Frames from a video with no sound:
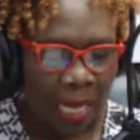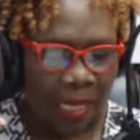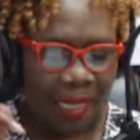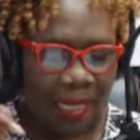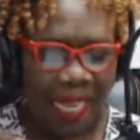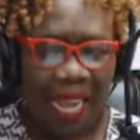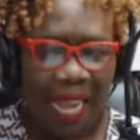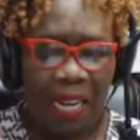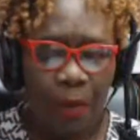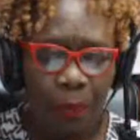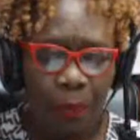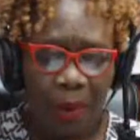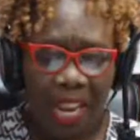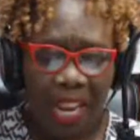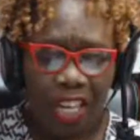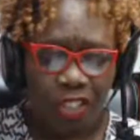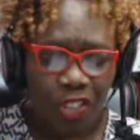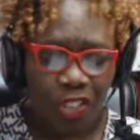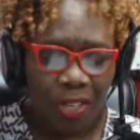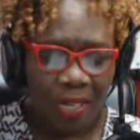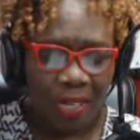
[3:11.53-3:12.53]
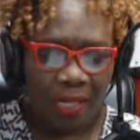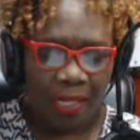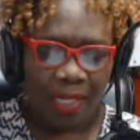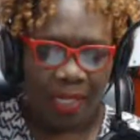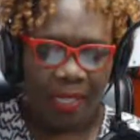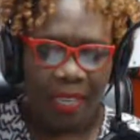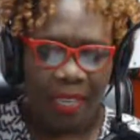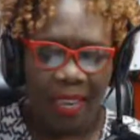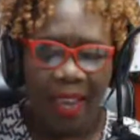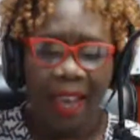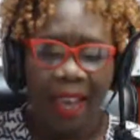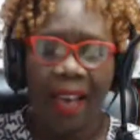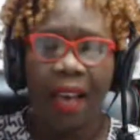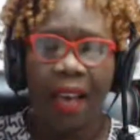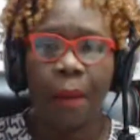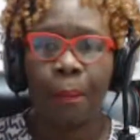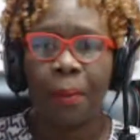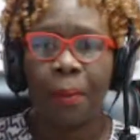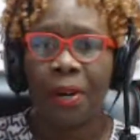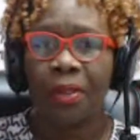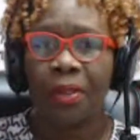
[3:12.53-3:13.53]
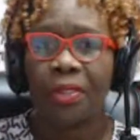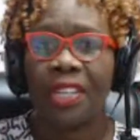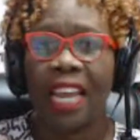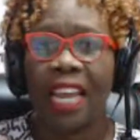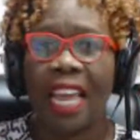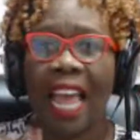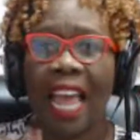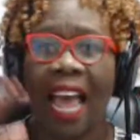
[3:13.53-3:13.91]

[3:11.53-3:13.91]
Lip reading: Celebrations, yeah, birthday,